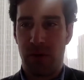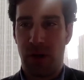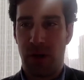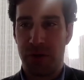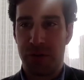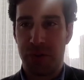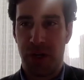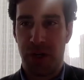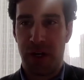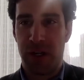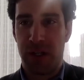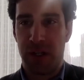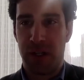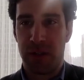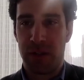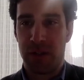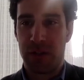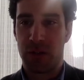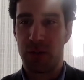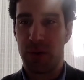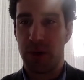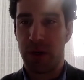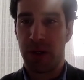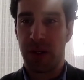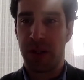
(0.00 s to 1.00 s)
I'll try to hit these
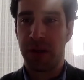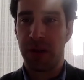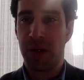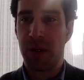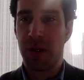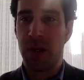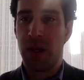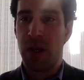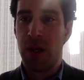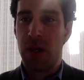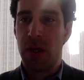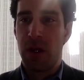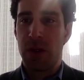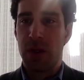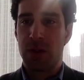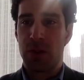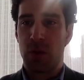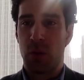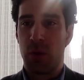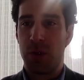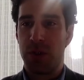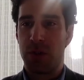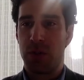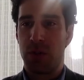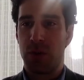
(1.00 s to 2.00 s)
quickly. So
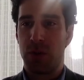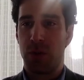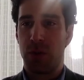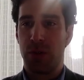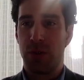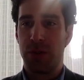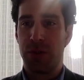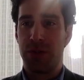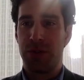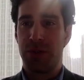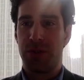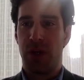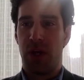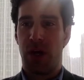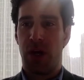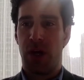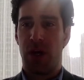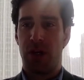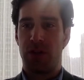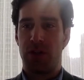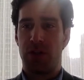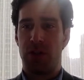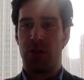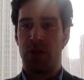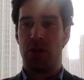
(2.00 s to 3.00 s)
what tools
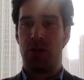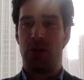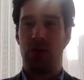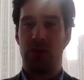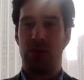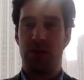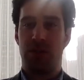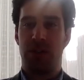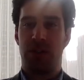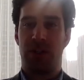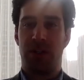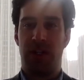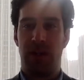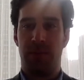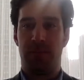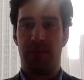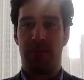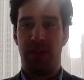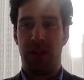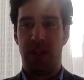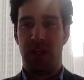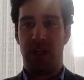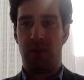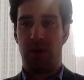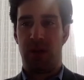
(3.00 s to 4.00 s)
do you use to keep
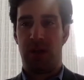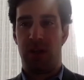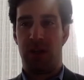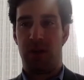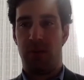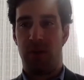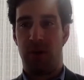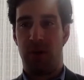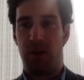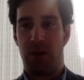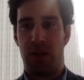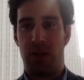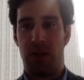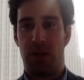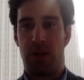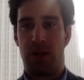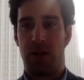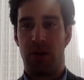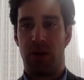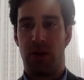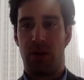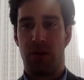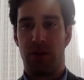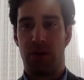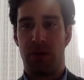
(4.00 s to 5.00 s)
team and community
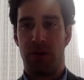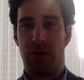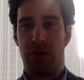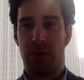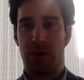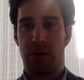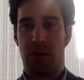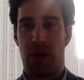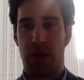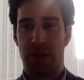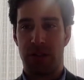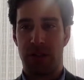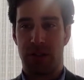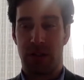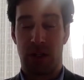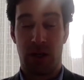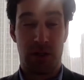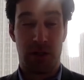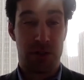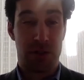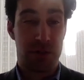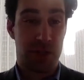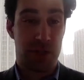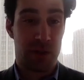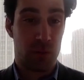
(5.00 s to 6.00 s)
congruent across the
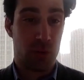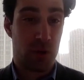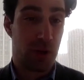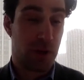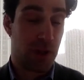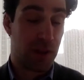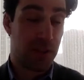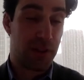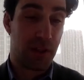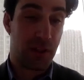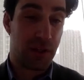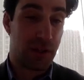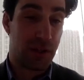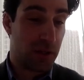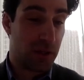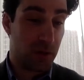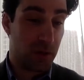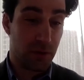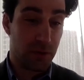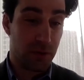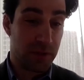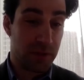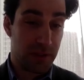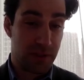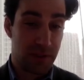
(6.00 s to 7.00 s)
country and world? I think
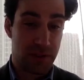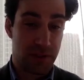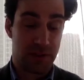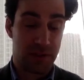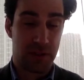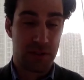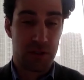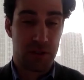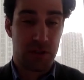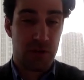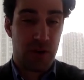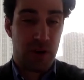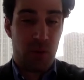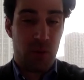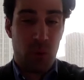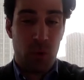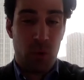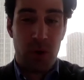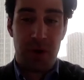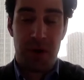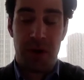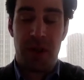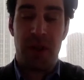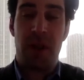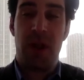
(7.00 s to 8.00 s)
congruent is such a great
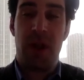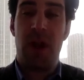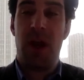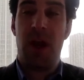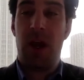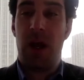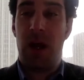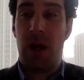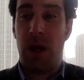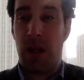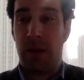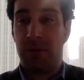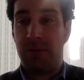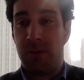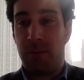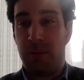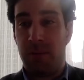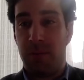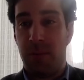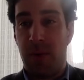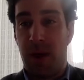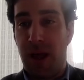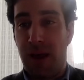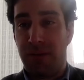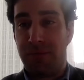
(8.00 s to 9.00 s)
word. I'll
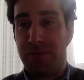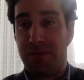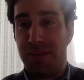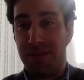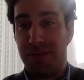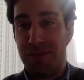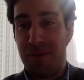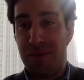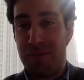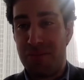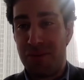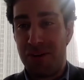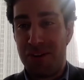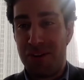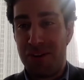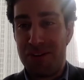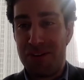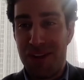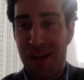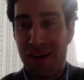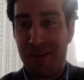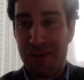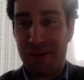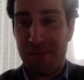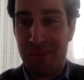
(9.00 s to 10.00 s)
have to remember to use
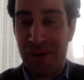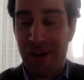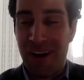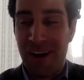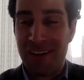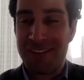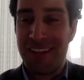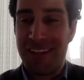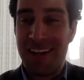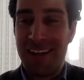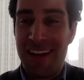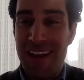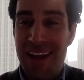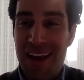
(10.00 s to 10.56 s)
that one more often.